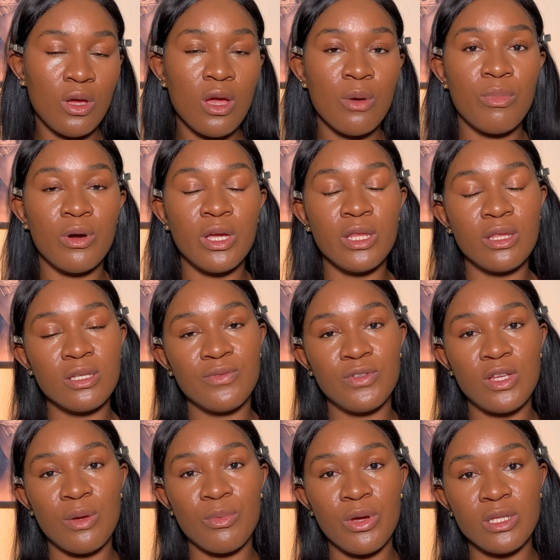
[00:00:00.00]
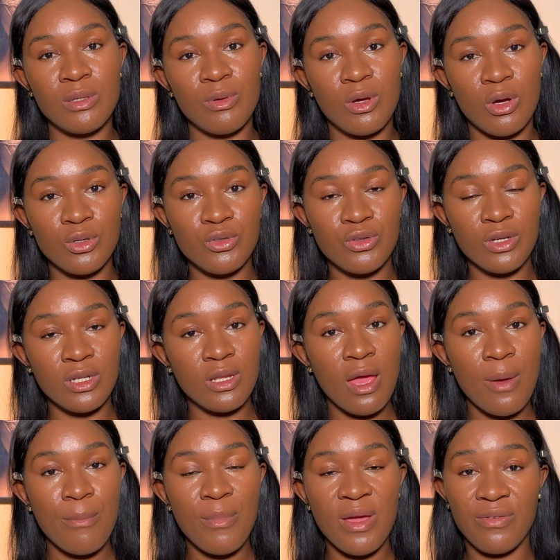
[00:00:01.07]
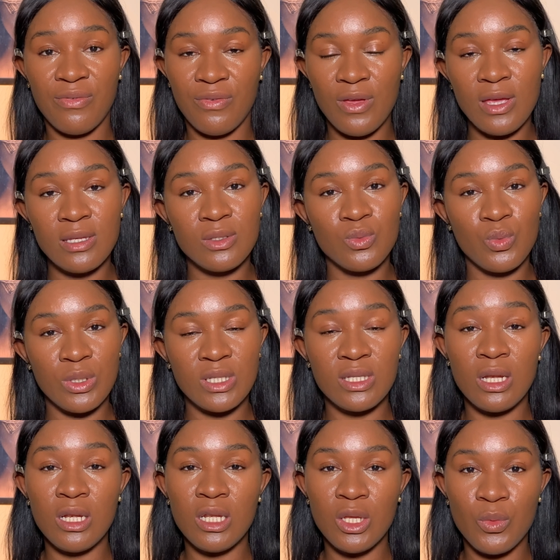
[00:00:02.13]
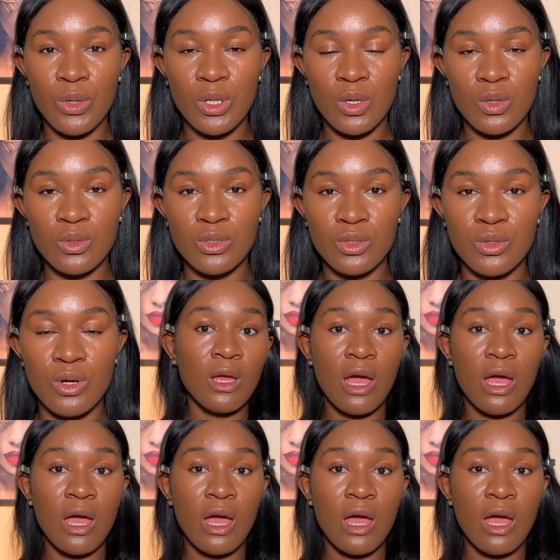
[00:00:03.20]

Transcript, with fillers: But in this video, I'm going to be contouring my face with the liquid contour.